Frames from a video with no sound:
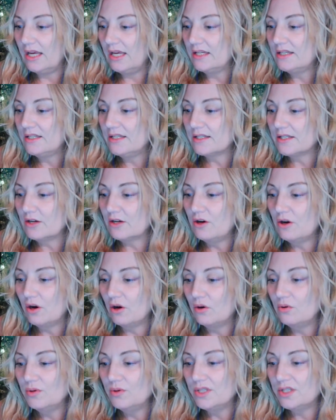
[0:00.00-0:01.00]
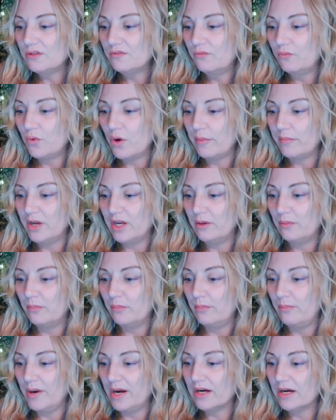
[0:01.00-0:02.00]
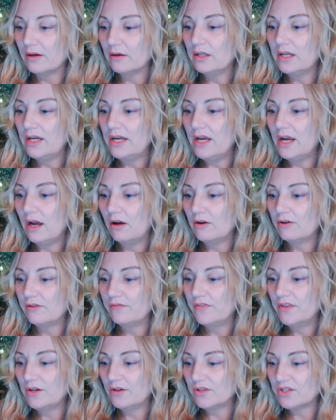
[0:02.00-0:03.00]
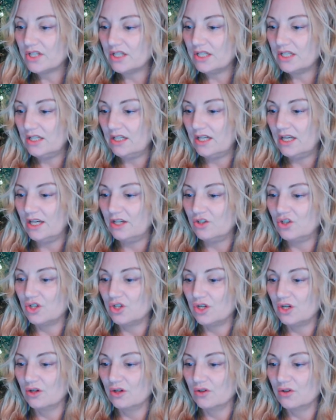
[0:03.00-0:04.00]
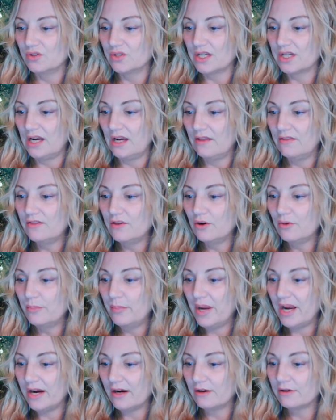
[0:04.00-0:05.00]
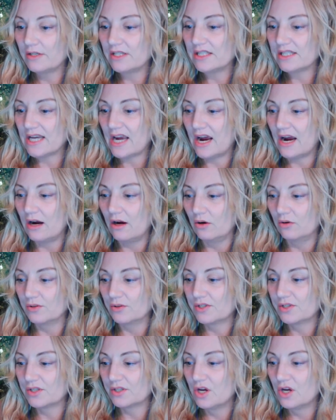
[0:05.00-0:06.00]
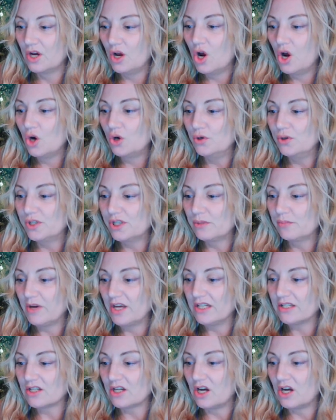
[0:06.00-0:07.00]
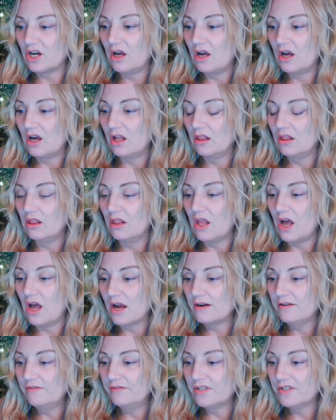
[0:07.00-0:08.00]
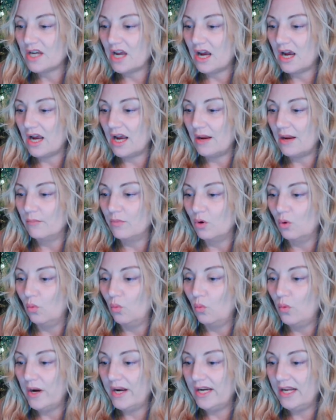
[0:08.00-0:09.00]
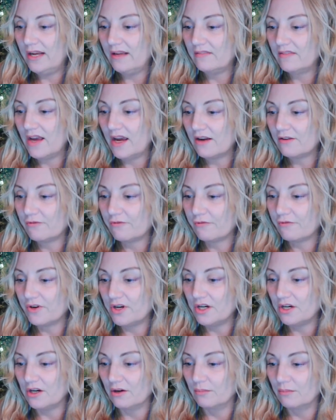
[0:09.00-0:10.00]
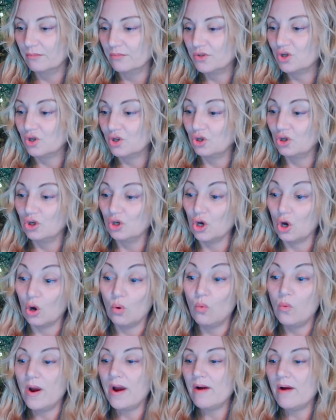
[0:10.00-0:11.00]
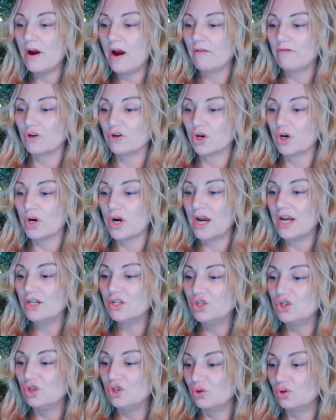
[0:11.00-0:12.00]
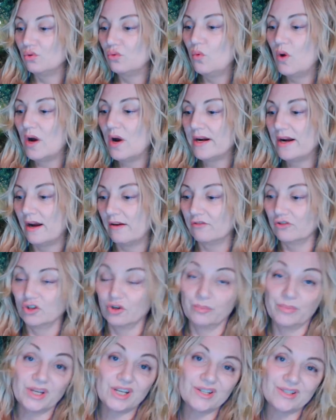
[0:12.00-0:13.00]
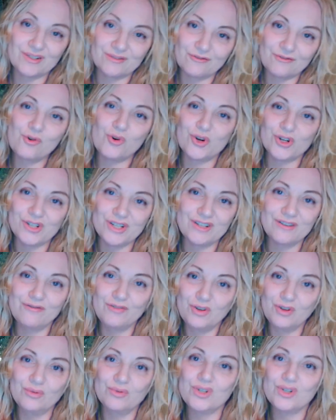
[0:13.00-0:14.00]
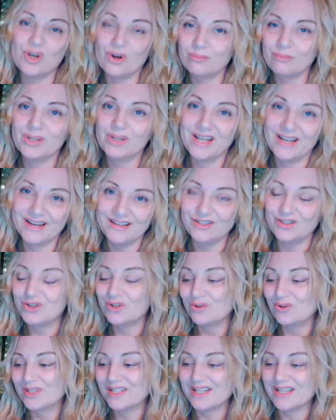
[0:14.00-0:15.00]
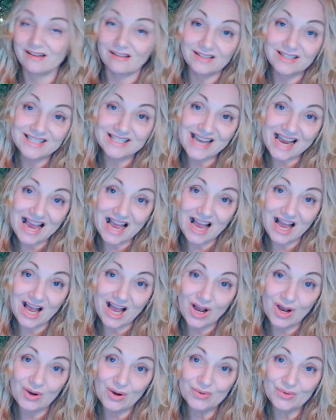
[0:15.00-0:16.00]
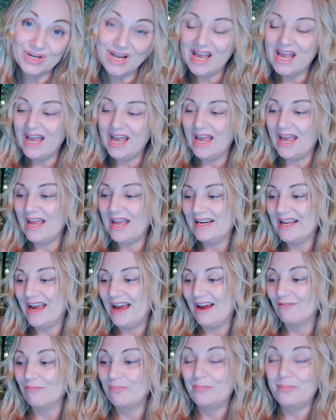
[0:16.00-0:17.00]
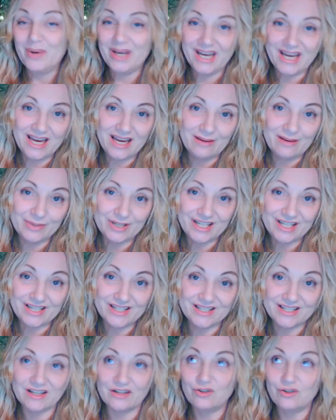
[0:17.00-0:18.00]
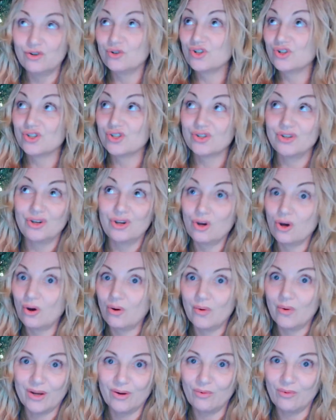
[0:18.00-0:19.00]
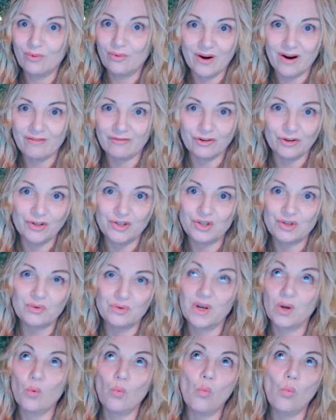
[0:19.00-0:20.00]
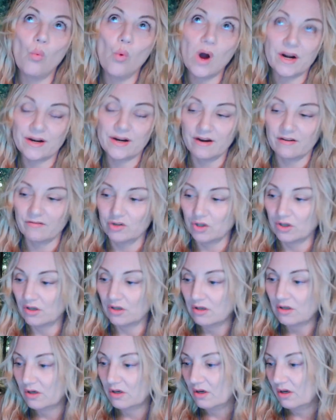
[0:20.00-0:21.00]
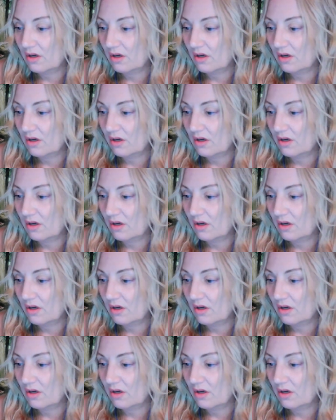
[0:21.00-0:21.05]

is a host of women barely out of their teenage years and their parents' house who spent a lot of time winning that freedom to go wherever and do whatever. Because, of course, if you don't plan to settle down and have babies, then you're just going wherever and doing whatever